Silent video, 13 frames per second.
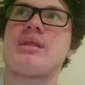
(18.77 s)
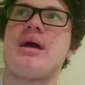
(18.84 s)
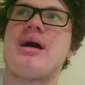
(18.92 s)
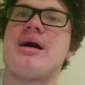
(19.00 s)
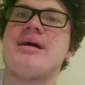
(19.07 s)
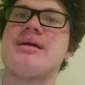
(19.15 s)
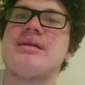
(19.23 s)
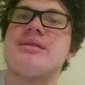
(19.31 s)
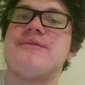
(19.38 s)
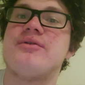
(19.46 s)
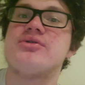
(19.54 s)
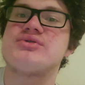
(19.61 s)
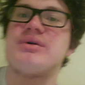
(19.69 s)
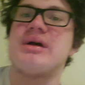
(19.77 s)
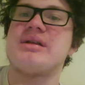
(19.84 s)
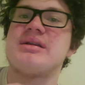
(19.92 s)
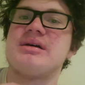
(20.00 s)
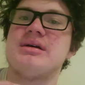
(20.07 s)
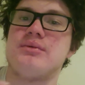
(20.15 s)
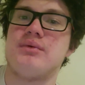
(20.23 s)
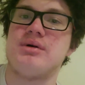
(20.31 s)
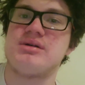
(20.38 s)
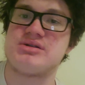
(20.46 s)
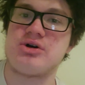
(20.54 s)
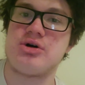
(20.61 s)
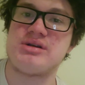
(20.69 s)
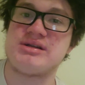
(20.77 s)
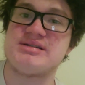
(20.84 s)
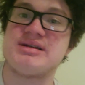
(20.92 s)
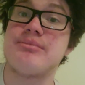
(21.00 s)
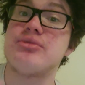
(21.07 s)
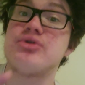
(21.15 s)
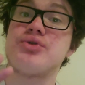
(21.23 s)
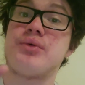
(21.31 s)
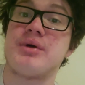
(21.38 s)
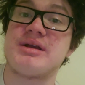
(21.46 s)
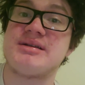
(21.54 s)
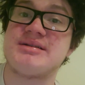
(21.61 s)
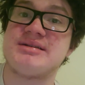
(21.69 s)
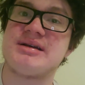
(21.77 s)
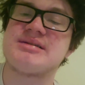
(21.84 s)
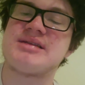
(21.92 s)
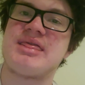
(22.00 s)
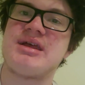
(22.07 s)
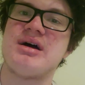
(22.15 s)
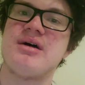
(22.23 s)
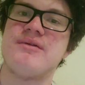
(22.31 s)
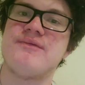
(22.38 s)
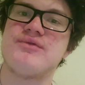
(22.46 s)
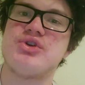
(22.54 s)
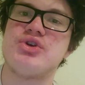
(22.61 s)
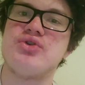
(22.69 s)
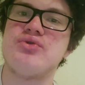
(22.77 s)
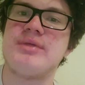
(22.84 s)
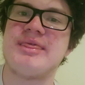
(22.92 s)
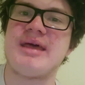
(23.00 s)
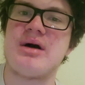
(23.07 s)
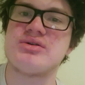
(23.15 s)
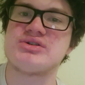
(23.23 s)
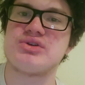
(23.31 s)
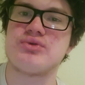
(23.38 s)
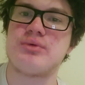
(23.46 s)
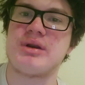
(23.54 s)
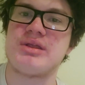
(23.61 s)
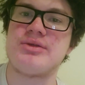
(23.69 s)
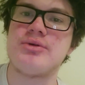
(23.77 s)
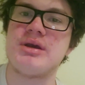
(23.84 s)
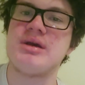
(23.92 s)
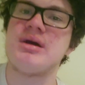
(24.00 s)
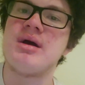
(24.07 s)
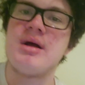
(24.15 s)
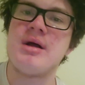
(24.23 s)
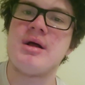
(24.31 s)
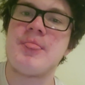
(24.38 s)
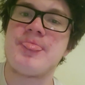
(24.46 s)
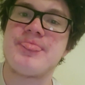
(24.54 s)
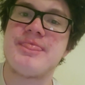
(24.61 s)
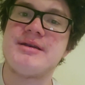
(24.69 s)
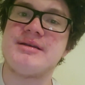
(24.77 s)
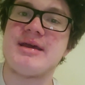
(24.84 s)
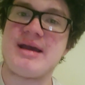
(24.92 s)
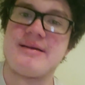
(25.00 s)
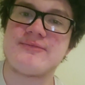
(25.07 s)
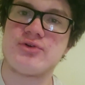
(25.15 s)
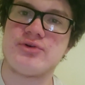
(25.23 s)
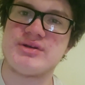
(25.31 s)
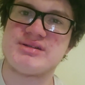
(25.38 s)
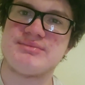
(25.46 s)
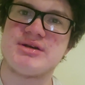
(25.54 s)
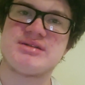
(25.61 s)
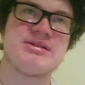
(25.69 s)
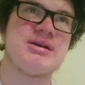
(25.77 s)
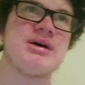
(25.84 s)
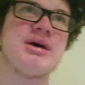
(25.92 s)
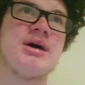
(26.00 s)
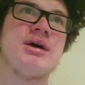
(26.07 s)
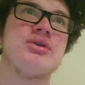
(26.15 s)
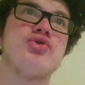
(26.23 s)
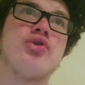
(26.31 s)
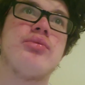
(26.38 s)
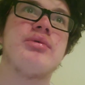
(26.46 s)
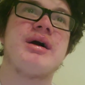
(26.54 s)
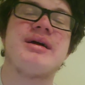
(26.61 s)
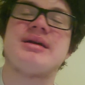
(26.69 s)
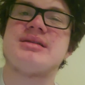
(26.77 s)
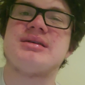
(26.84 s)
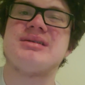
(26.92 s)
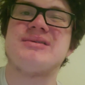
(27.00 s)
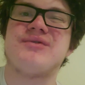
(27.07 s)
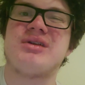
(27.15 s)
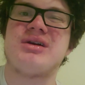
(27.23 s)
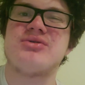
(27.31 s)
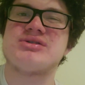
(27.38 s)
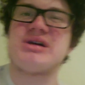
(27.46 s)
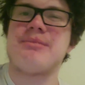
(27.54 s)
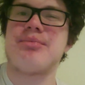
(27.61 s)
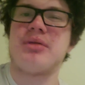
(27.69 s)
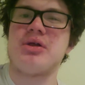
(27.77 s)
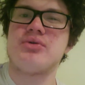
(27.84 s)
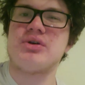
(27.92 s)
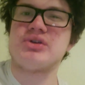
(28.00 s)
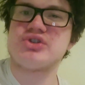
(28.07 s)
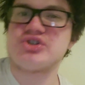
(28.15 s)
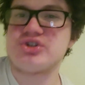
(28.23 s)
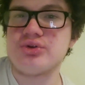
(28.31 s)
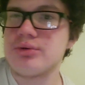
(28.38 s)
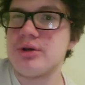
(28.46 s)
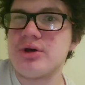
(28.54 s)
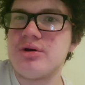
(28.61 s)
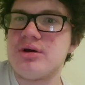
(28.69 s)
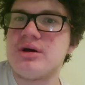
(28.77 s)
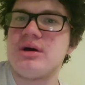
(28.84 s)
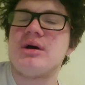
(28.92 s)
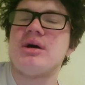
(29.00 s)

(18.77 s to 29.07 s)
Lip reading: The first one I did was on December 26th of 2023, the day after Christmas. Normally, I get these videos uploaded sooner,